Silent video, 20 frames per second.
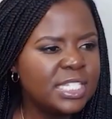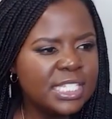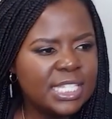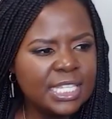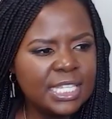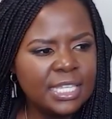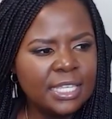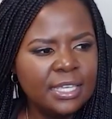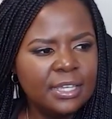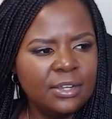See
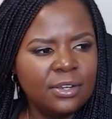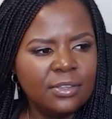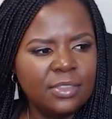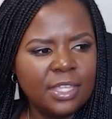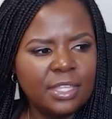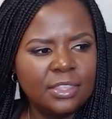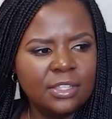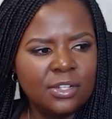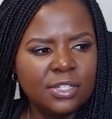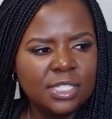here
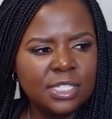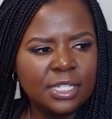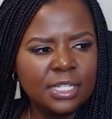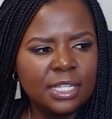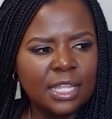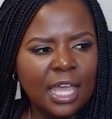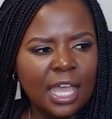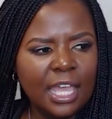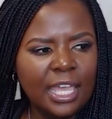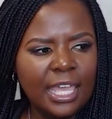that there's
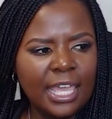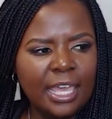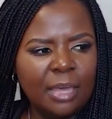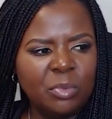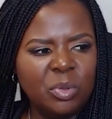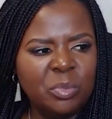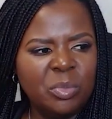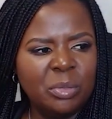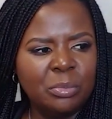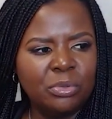I am a
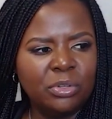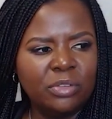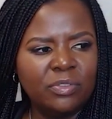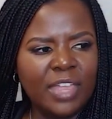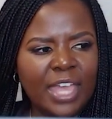member of the